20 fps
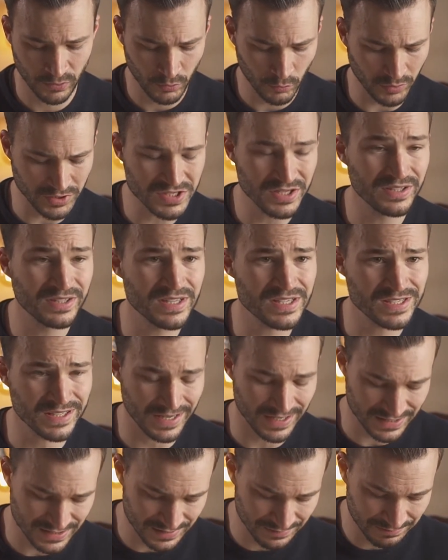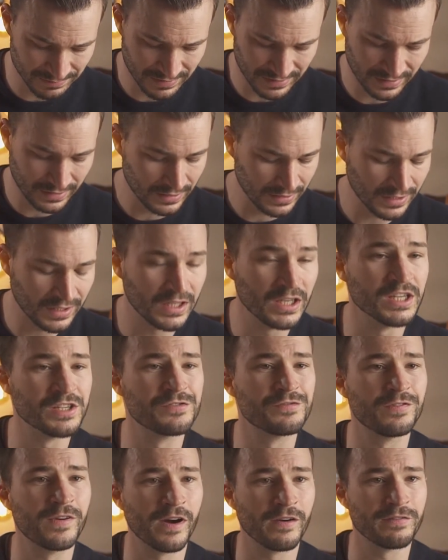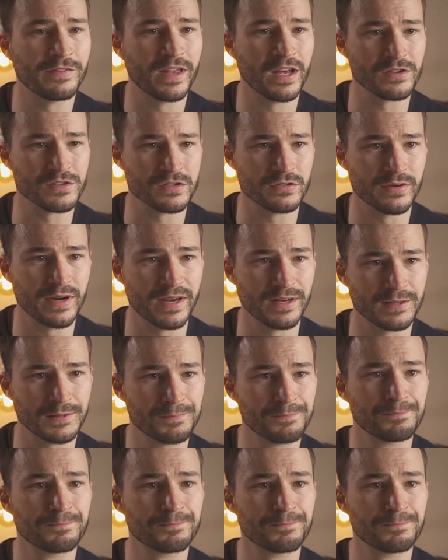which in this case is 5,000 Rand.